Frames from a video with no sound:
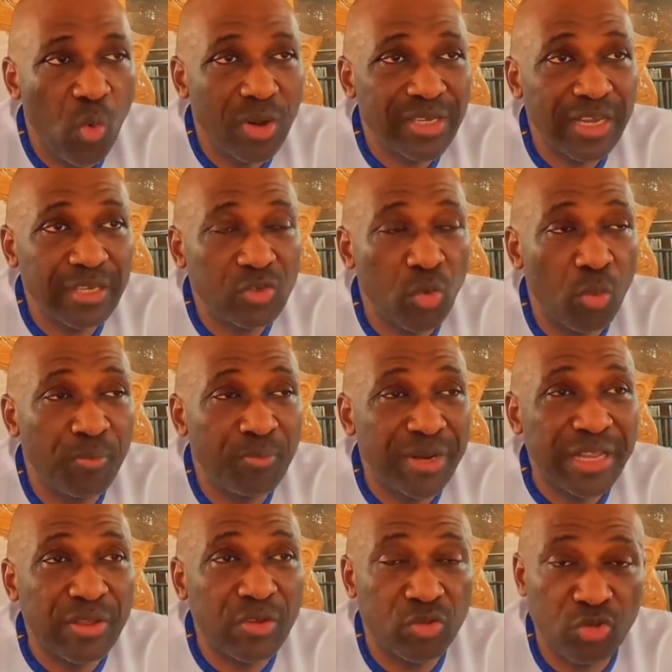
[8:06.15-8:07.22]
wanted to
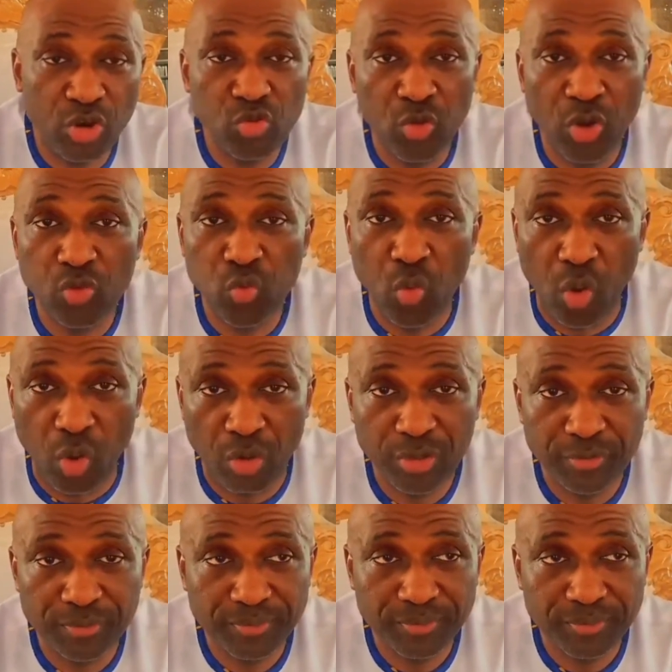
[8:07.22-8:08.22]
bring Third World War.